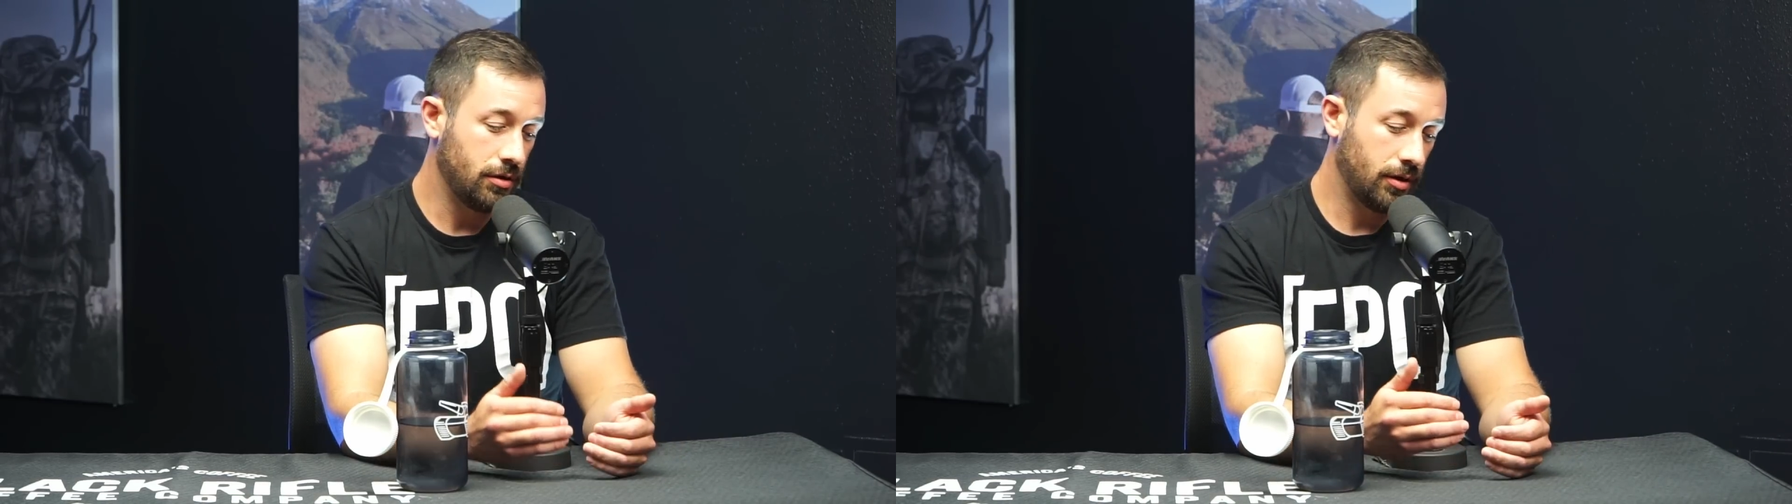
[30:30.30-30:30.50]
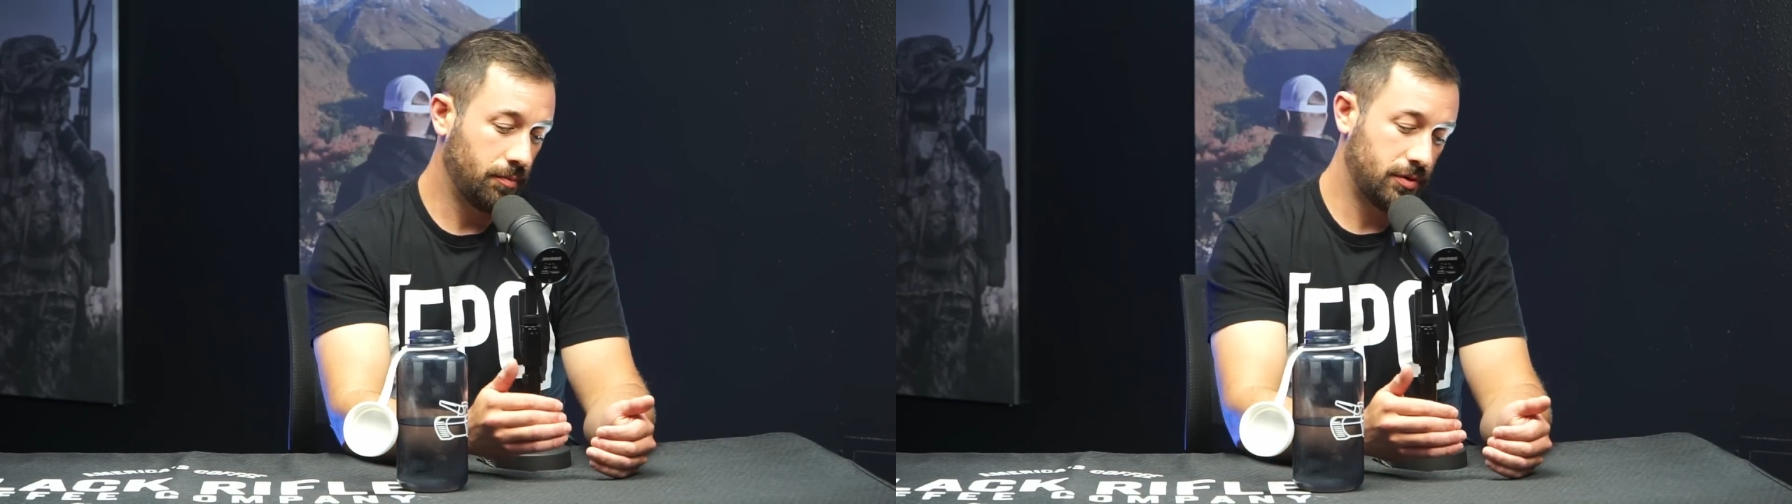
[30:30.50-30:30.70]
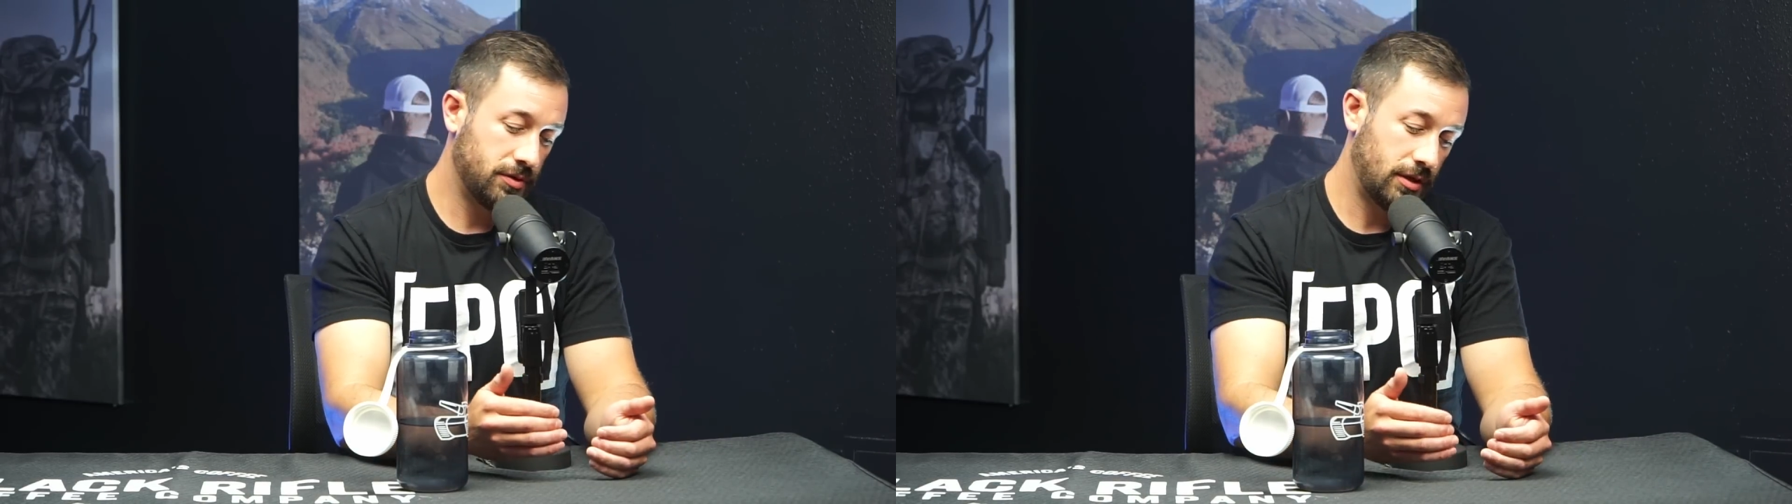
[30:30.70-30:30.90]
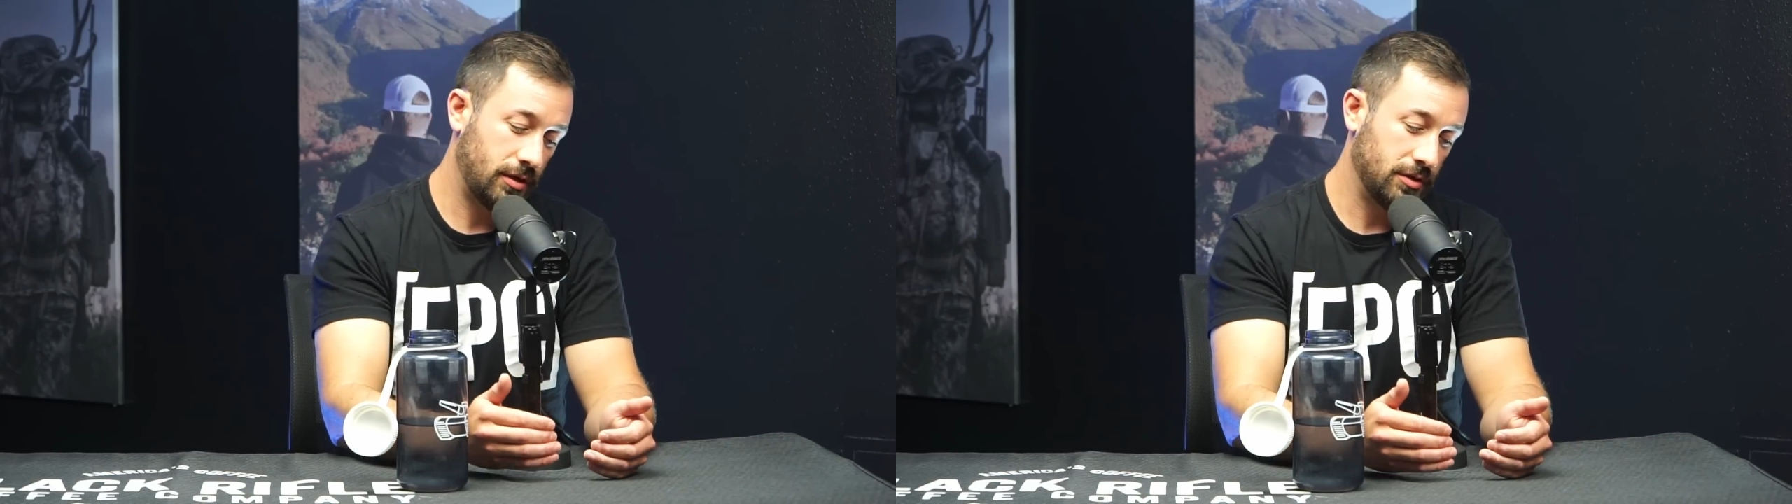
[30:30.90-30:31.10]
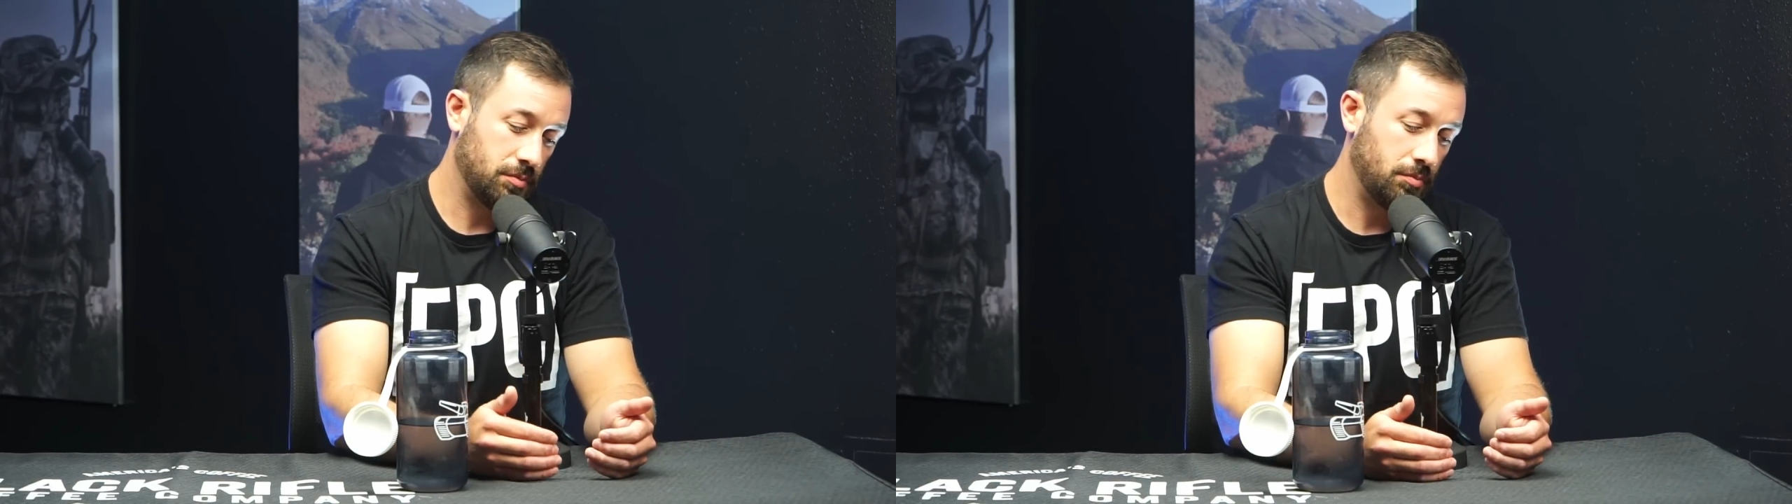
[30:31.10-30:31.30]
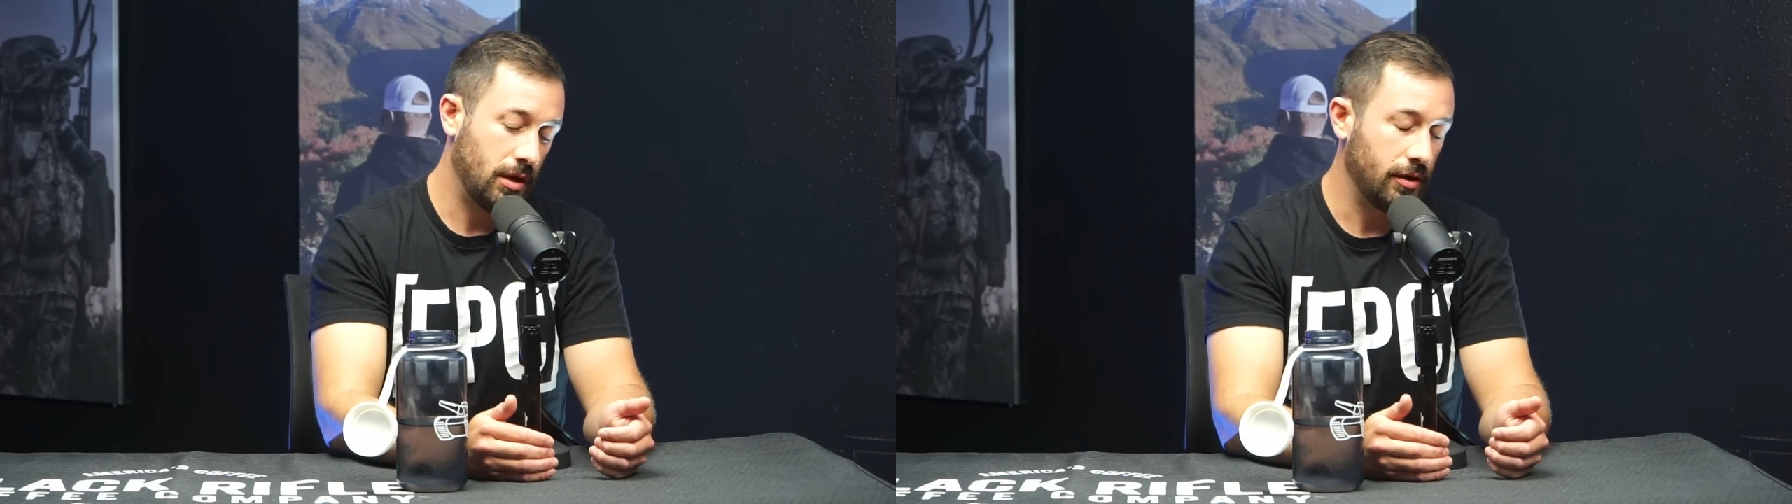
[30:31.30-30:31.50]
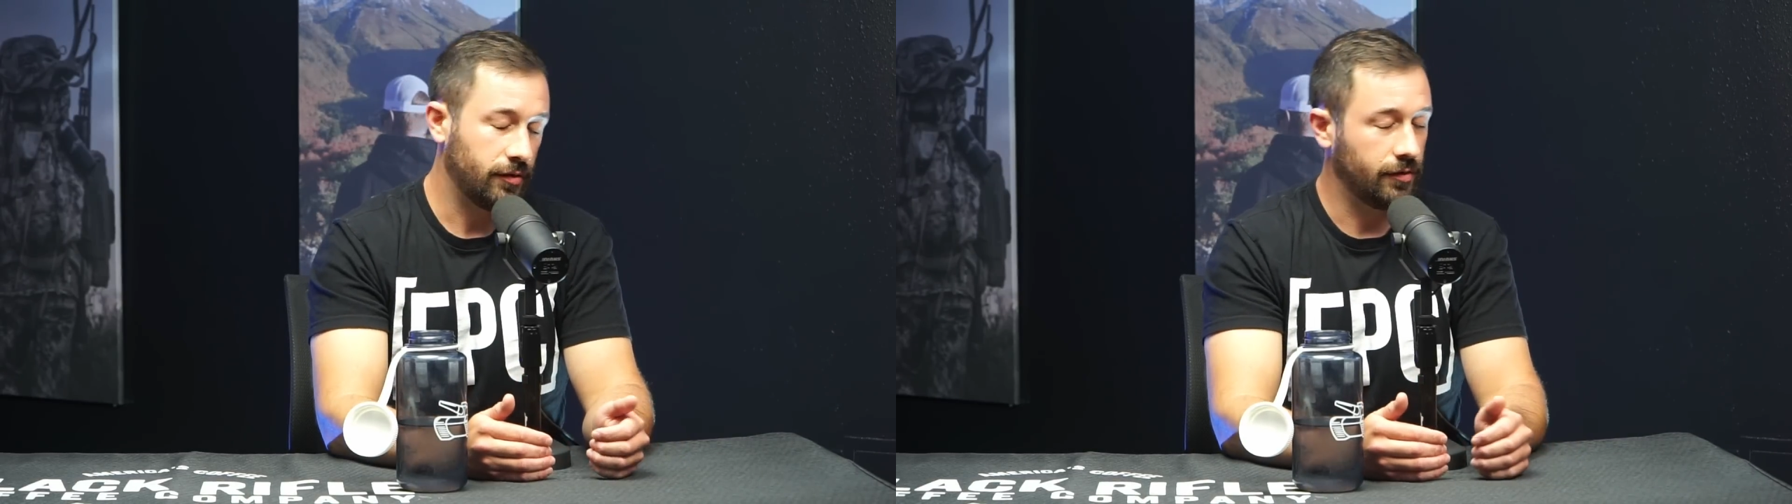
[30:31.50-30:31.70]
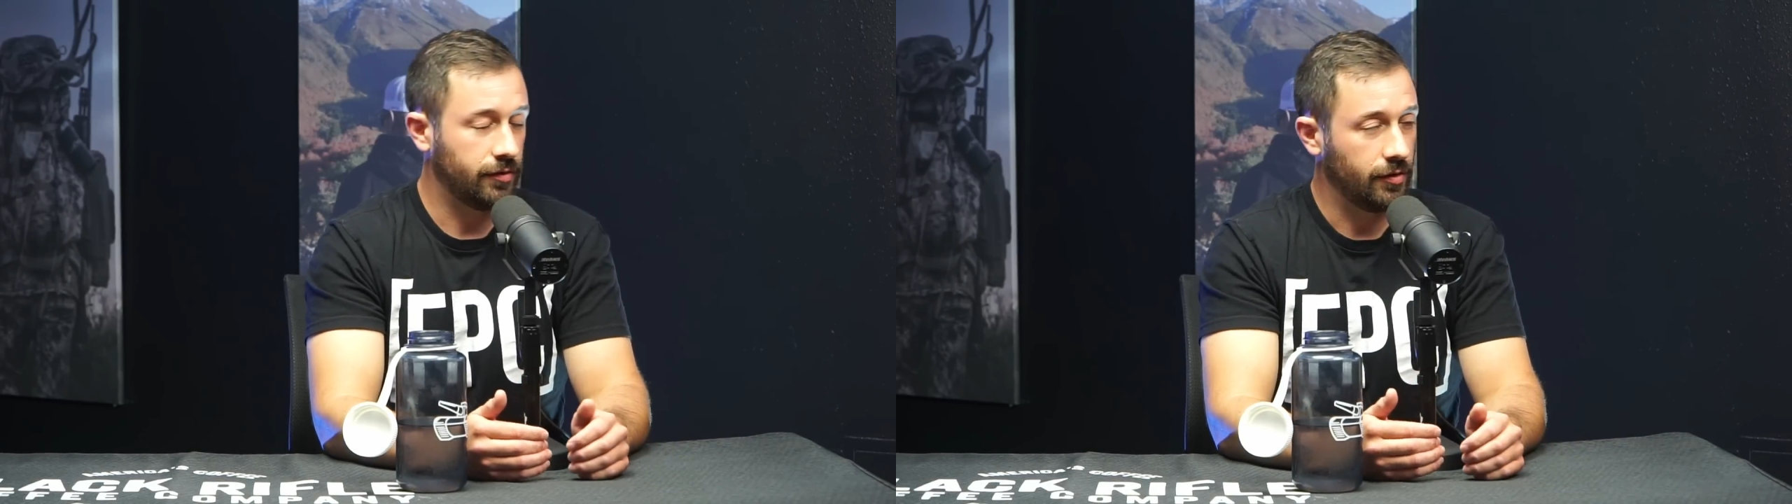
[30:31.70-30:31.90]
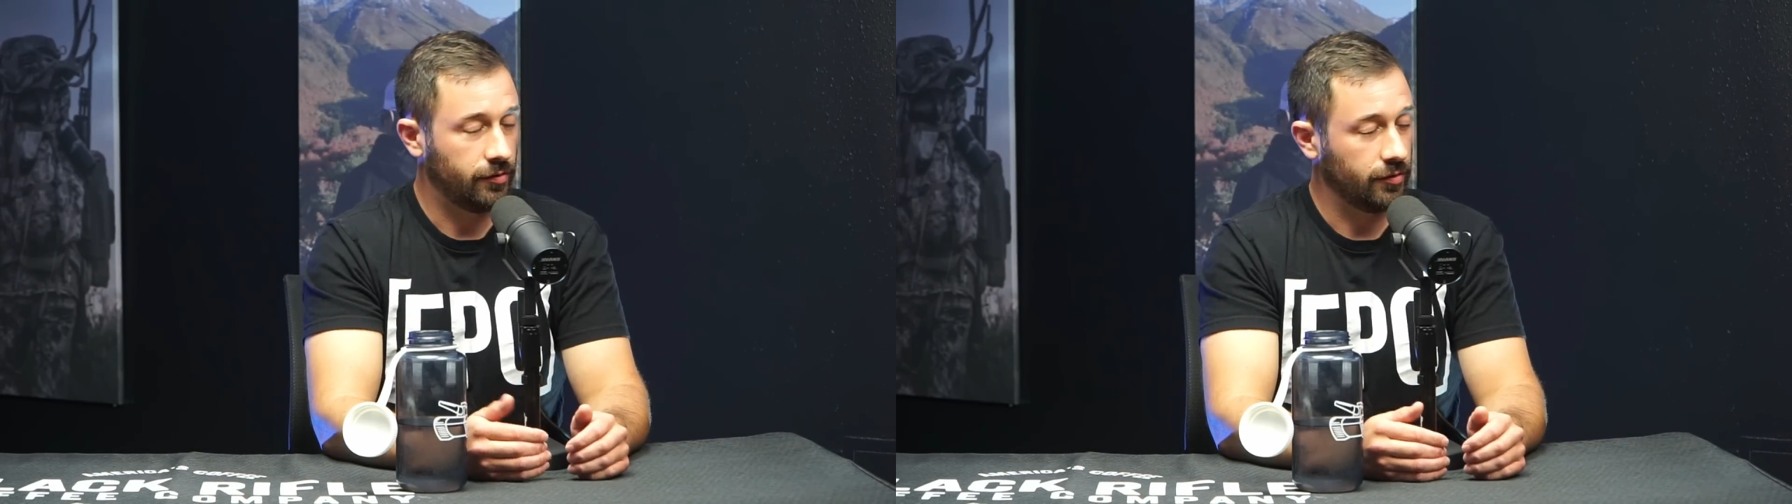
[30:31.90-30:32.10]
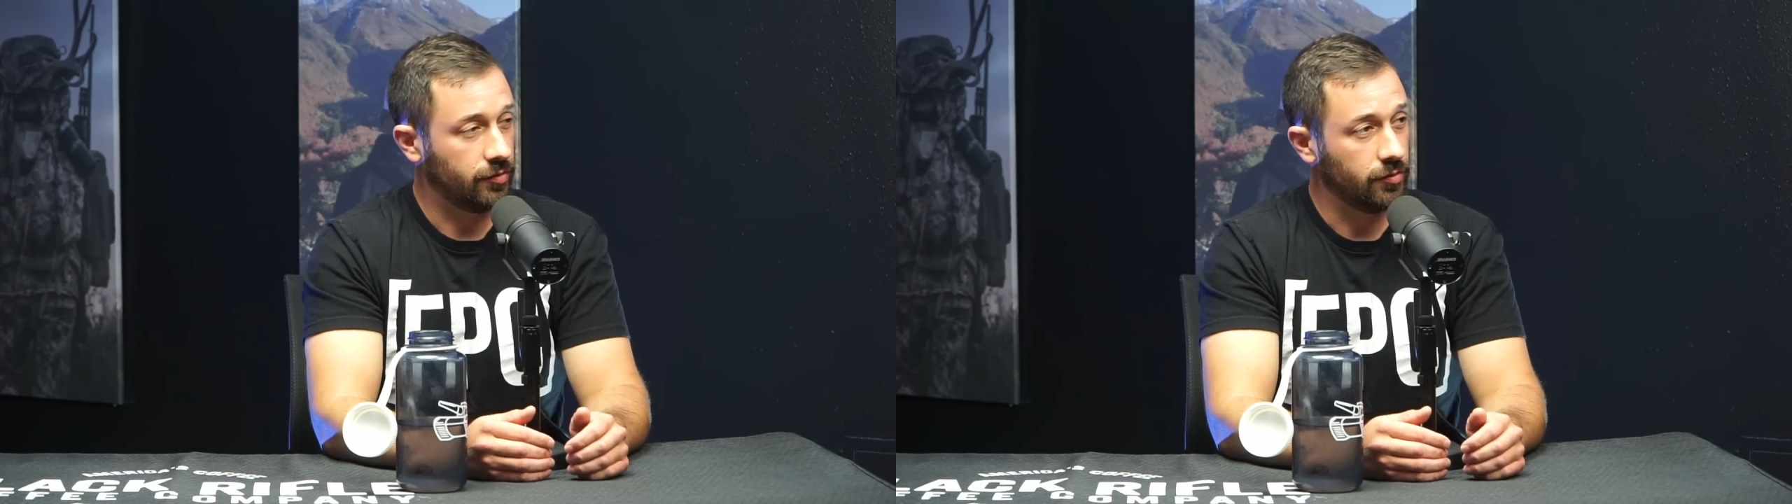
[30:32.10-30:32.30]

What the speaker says: present as many statistics